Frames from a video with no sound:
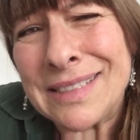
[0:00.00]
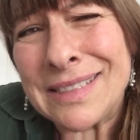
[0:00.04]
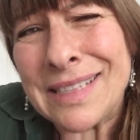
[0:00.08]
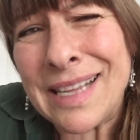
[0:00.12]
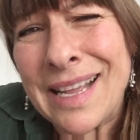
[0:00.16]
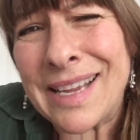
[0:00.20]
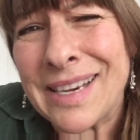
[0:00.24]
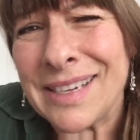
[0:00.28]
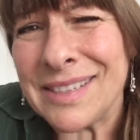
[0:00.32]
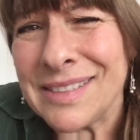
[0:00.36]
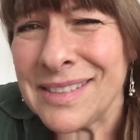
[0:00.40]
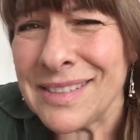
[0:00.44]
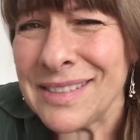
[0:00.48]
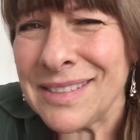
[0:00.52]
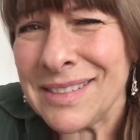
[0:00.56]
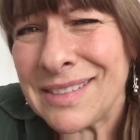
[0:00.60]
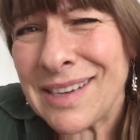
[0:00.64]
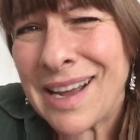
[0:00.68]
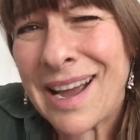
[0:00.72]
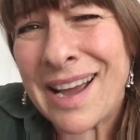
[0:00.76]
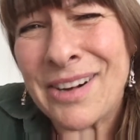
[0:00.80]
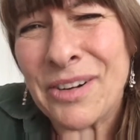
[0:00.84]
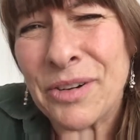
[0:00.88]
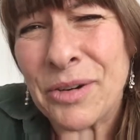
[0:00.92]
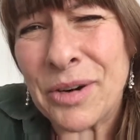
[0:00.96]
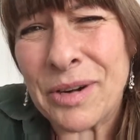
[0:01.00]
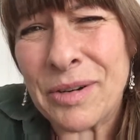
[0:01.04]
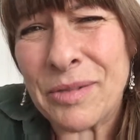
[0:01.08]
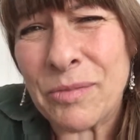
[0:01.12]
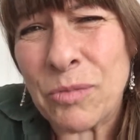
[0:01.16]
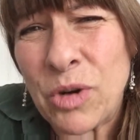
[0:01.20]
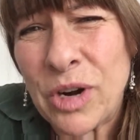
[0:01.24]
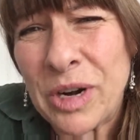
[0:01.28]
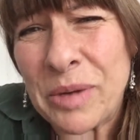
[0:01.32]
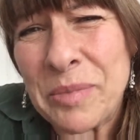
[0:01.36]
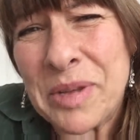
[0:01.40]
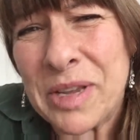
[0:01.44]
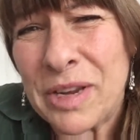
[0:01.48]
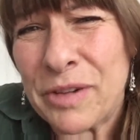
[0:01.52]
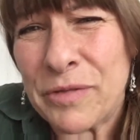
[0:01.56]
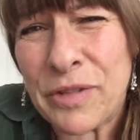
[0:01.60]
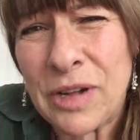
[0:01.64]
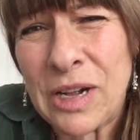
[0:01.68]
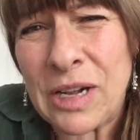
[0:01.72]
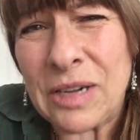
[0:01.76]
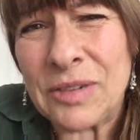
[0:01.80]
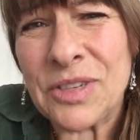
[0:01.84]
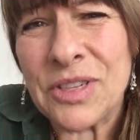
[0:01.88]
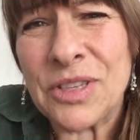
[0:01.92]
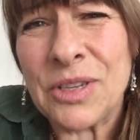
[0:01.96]
And I don't want to be
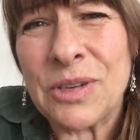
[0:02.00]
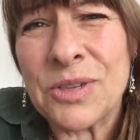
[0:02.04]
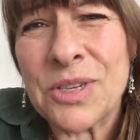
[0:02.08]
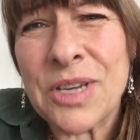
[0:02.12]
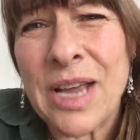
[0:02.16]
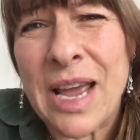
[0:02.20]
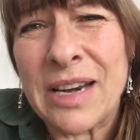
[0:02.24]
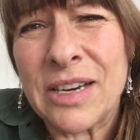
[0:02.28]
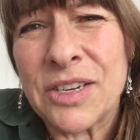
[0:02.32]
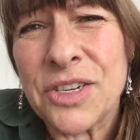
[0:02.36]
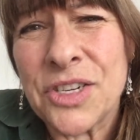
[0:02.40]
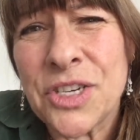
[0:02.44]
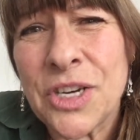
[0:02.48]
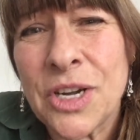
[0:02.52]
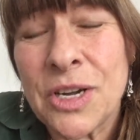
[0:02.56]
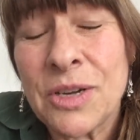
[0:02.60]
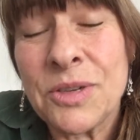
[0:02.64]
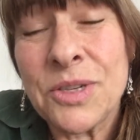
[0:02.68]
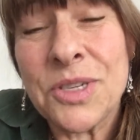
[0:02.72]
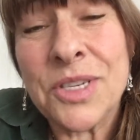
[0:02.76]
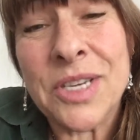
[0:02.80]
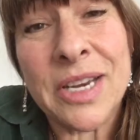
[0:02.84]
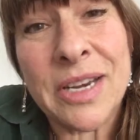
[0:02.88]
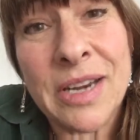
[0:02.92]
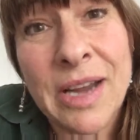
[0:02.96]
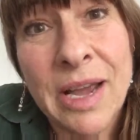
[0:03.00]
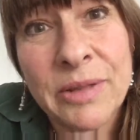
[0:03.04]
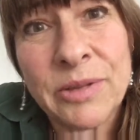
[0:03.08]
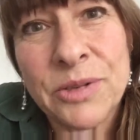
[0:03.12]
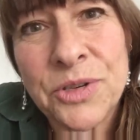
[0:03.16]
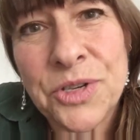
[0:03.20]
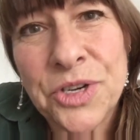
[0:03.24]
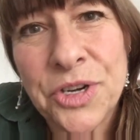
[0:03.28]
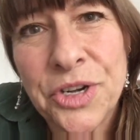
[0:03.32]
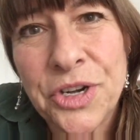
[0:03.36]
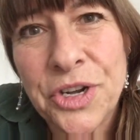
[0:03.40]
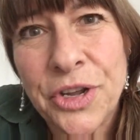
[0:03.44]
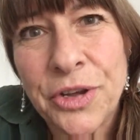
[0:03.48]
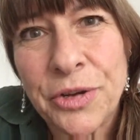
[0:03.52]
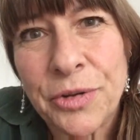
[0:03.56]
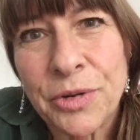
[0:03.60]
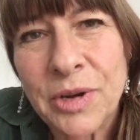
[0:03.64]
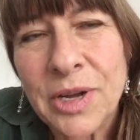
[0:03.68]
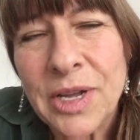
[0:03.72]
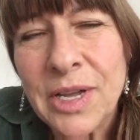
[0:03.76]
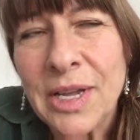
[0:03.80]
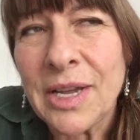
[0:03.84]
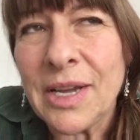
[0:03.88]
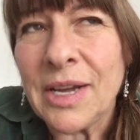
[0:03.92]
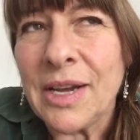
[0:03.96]
involved in those kind of shows, and neither should you.
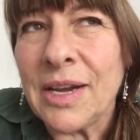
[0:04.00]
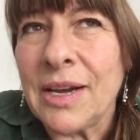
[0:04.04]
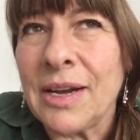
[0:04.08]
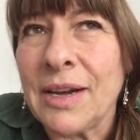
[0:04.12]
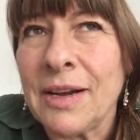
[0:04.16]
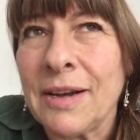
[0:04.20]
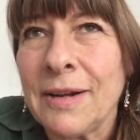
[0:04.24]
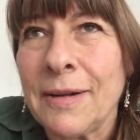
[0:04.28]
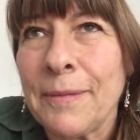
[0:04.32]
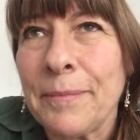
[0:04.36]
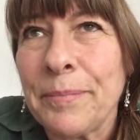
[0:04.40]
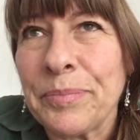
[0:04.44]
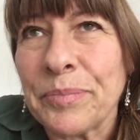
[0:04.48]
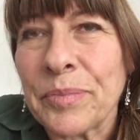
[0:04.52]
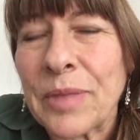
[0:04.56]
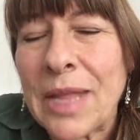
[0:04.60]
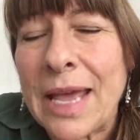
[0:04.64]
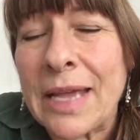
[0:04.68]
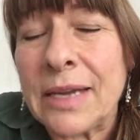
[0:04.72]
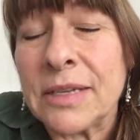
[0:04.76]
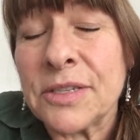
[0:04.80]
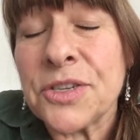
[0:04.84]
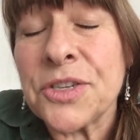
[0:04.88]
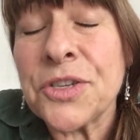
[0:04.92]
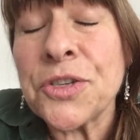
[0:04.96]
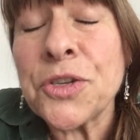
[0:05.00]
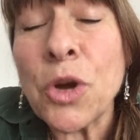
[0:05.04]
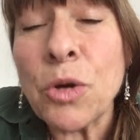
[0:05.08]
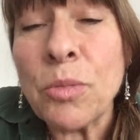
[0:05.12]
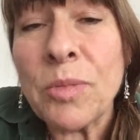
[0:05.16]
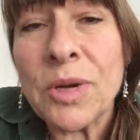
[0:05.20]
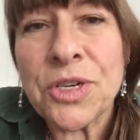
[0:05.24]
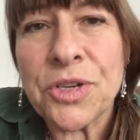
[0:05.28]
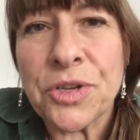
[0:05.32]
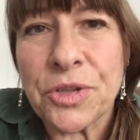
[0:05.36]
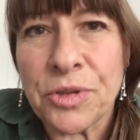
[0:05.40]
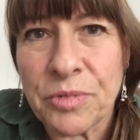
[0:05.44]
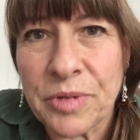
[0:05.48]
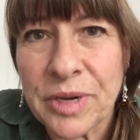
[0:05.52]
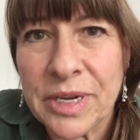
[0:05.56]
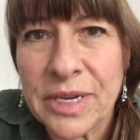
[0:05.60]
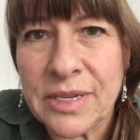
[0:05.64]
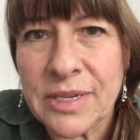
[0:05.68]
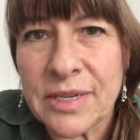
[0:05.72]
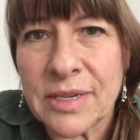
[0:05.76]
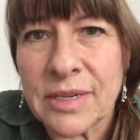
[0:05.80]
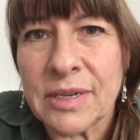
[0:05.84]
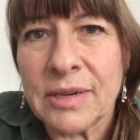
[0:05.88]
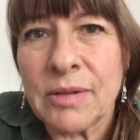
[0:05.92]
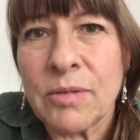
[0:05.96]
And so much of the
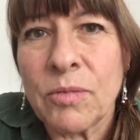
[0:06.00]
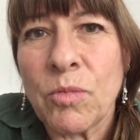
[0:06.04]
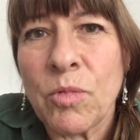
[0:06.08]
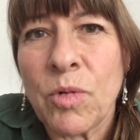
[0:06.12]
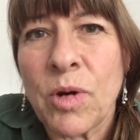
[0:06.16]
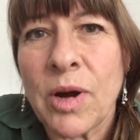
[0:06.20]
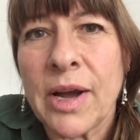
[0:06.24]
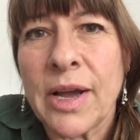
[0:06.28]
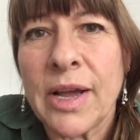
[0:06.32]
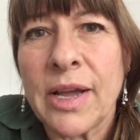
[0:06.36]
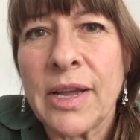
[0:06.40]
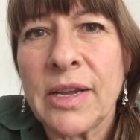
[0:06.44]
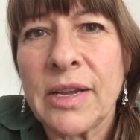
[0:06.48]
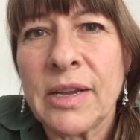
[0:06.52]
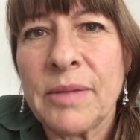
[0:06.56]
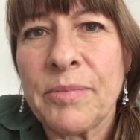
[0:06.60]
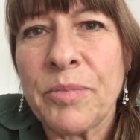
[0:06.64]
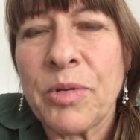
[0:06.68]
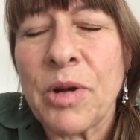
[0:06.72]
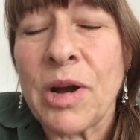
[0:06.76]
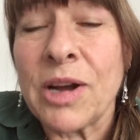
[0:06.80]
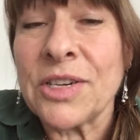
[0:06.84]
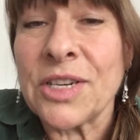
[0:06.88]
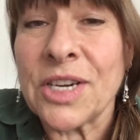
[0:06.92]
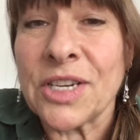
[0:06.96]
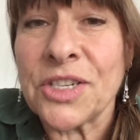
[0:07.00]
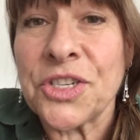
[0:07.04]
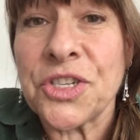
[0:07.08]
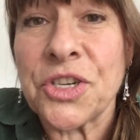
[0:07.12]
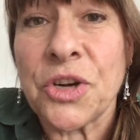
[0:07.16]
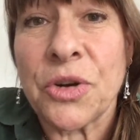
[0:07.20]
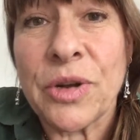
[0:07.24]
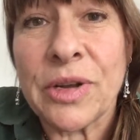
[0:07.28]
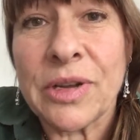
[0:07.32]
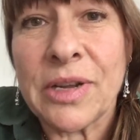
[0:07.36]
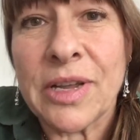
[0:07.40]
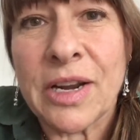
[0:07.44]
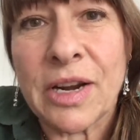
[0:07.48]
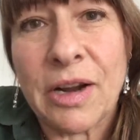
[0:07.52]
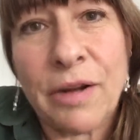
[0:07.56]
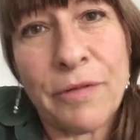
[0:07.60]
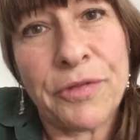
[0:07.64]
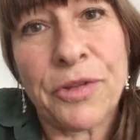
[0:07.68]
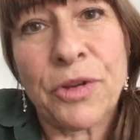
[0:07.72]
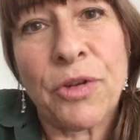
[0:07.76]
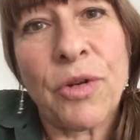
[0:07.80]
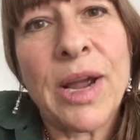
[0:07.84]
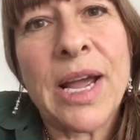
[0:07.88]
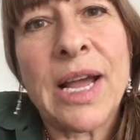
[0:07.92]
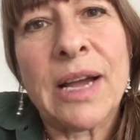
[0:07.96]
reason why projects don't get off
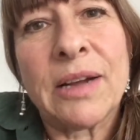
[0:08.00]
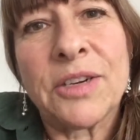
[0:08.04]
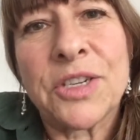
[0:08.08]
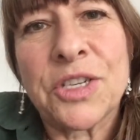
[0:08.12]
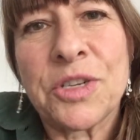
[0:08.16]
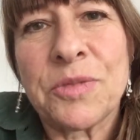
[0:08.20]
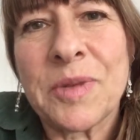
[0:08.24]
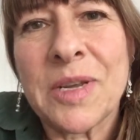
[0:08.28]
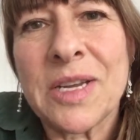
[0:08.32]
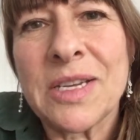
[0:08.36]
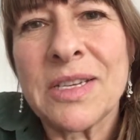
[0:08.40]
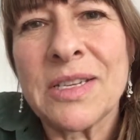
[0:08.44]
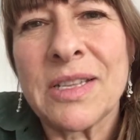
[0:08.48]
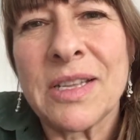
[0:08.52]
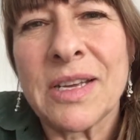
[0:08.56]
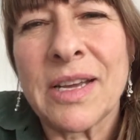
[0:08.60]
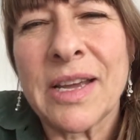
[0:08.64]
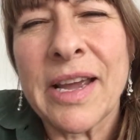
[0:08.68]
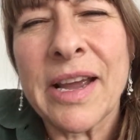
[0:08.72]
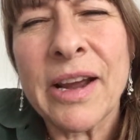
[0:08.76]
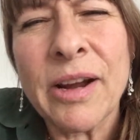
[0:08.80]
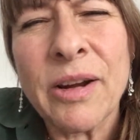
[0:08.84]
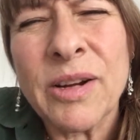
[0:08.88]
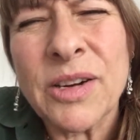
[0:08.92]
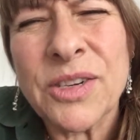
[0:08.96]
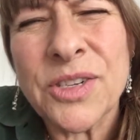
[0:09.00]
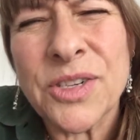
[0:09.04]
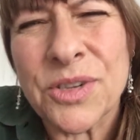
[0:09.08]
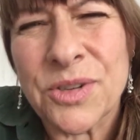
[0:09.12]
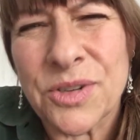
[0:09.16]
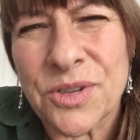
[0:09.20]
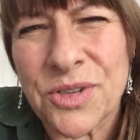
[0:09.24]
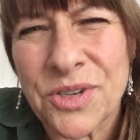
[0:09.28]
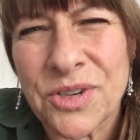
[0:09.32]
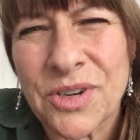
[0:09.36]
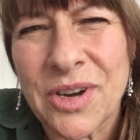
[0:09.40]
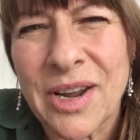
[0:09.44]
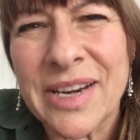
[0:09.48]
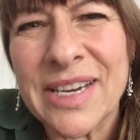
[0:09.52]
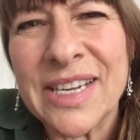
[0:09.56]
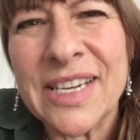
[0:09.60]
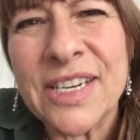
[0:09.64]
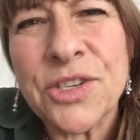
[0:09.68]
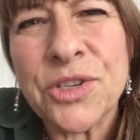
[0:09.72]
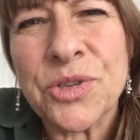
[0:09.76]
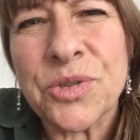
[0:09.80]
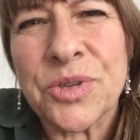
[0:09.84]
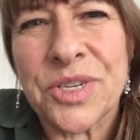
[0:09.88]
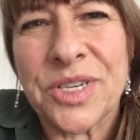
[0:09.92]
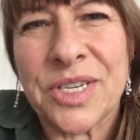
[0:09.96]
the ground is because the characters are not
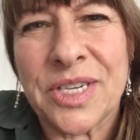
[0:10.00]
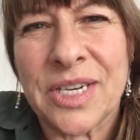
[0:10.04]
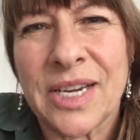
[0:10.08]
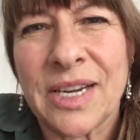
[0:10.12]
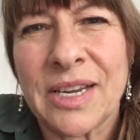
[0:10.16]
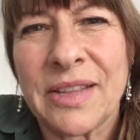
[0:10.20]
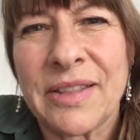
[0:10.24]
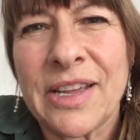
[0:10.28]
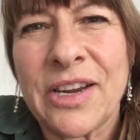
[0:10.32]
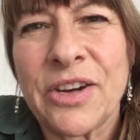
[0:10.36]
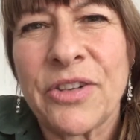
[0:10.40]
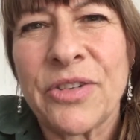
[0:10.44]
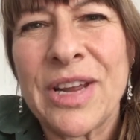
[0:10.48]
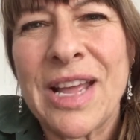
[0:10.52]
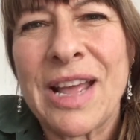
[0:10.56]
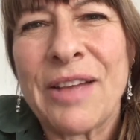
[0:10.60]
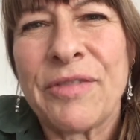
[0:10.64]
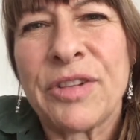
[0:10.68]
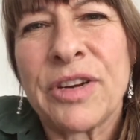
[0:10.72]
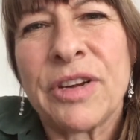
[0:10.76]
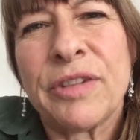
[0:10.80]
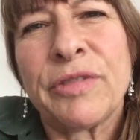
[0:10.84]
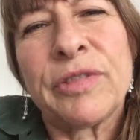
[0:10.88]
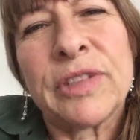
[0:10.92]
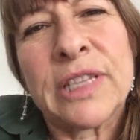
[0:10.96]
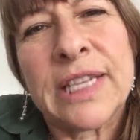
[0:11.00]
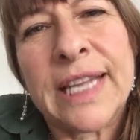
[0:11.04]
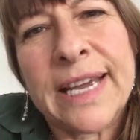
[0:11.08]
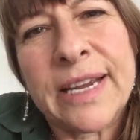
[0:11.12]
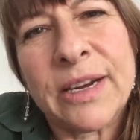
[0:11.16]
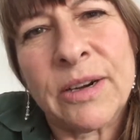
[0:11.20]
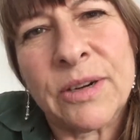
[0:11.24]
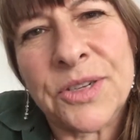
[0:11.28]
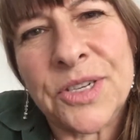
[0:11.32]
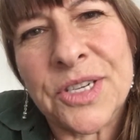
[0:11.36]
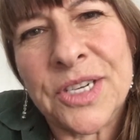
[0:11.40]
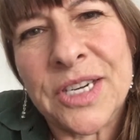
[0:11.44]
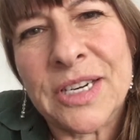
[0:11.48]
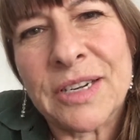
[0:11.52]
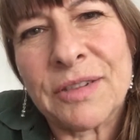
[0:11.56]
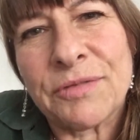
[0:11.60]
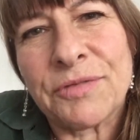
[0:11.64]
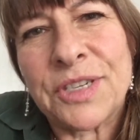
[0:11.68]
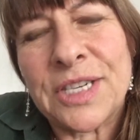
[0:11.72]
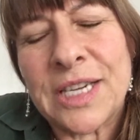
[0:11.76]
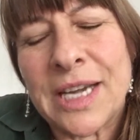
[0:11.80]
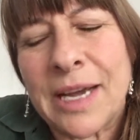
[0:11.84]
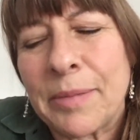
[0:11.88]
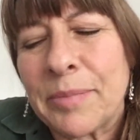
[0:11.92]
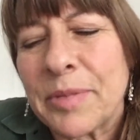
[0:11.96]
interesting and they don't have enough layers and enough
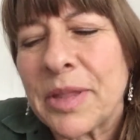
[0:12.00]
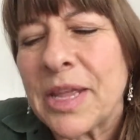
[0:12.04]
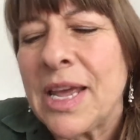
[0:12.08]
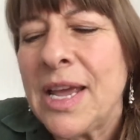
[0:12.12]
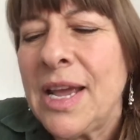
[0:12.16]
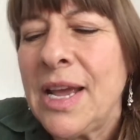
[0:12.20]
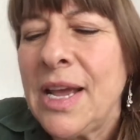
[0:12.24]
depth.